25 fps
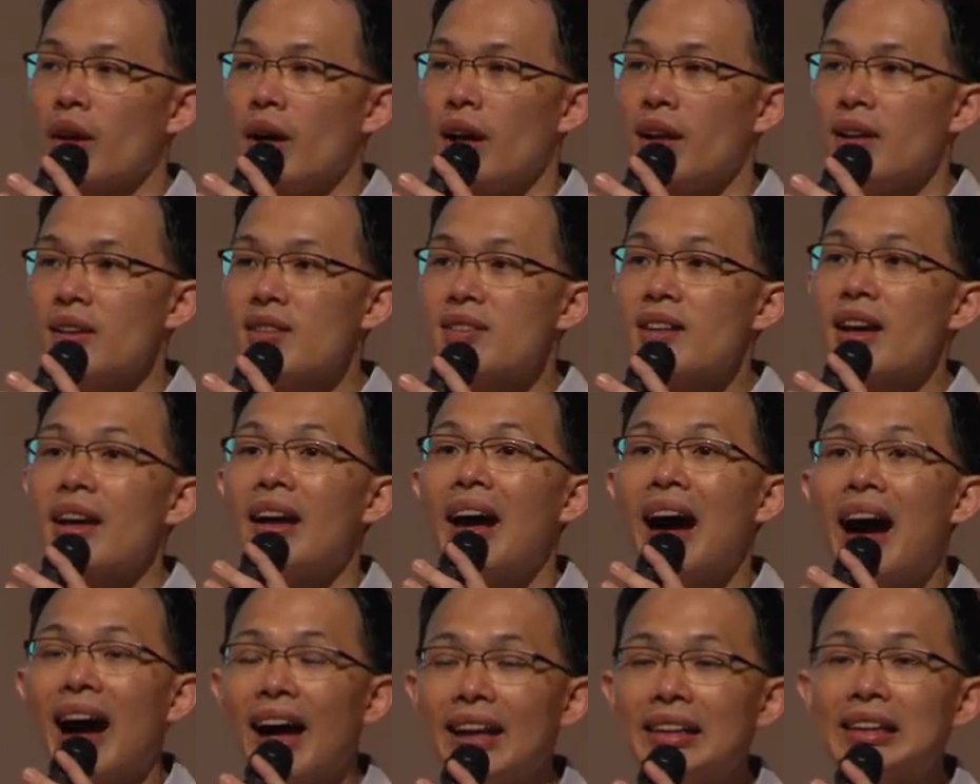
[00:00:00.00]
And it's
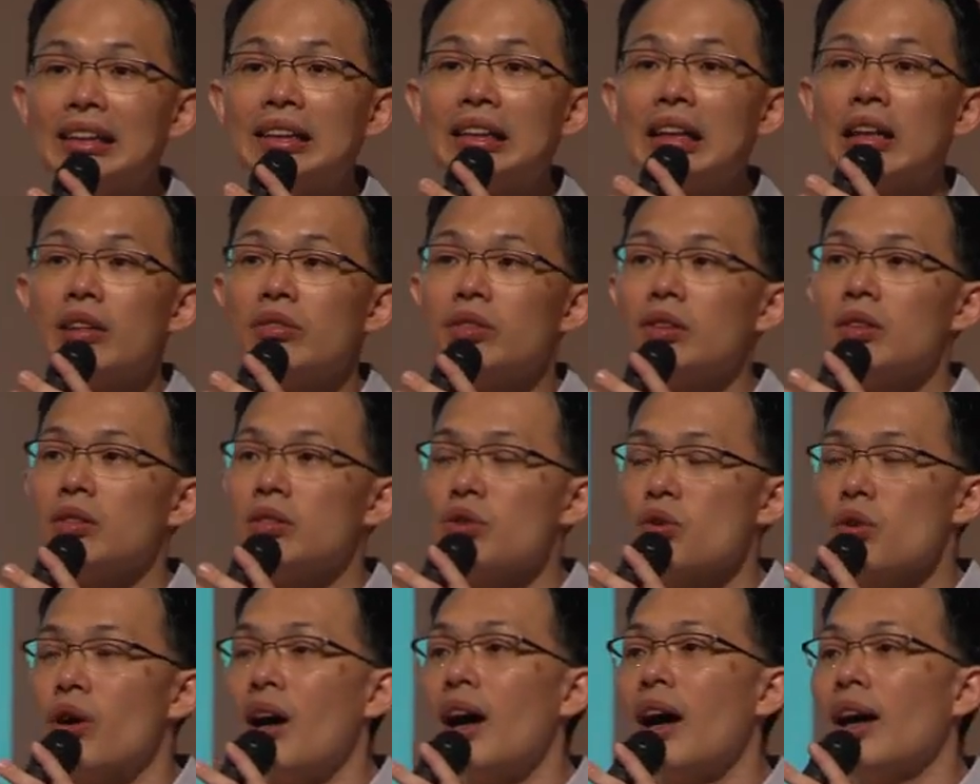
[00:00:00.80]
at higher level.
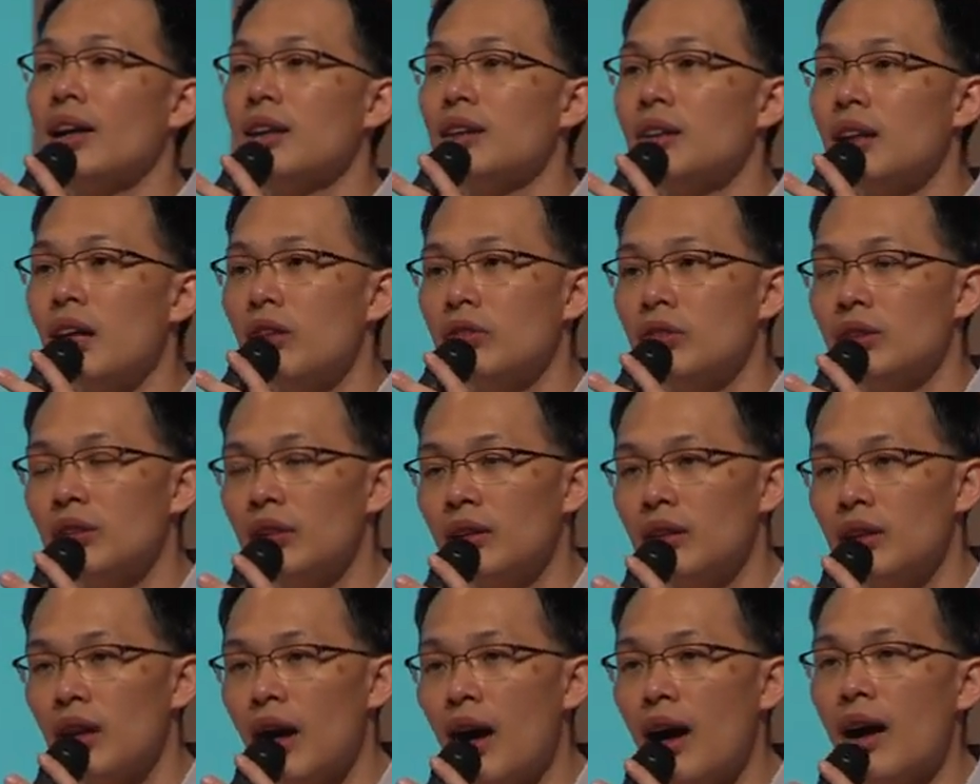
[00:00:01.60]
So higher
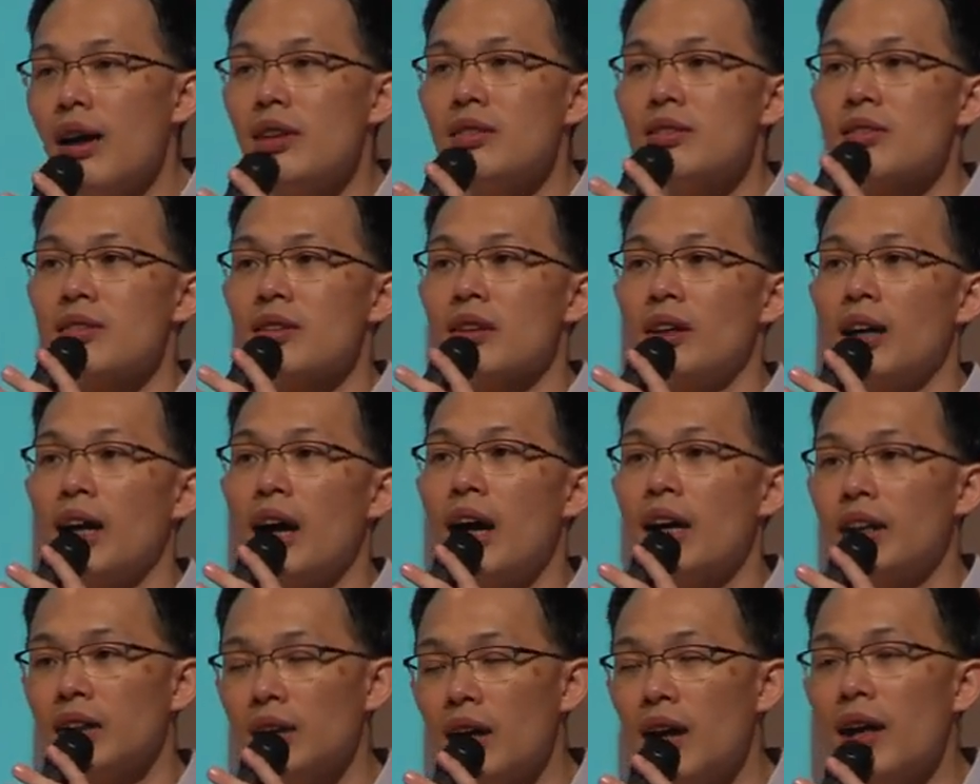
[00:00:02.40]
level art, a
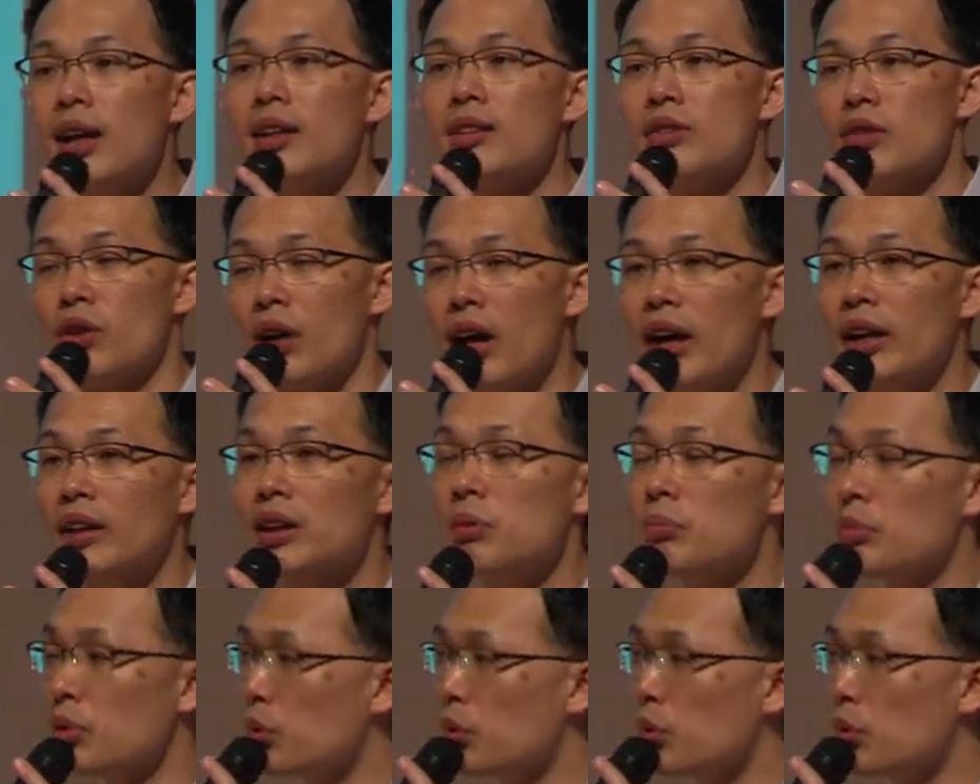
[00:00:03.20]
higher art or higher